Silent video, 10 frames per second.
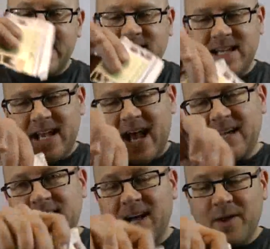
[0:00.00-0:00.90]
is
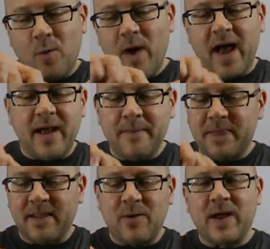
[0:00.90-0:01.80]
I tuck it away,
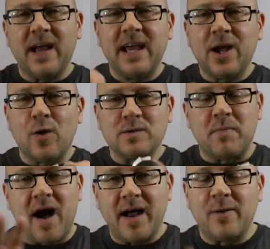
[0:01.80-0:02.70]
Okay, it goes
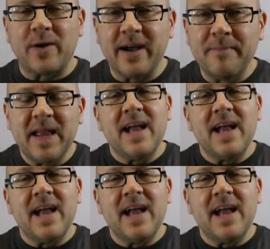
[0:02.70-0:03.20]
by, okay?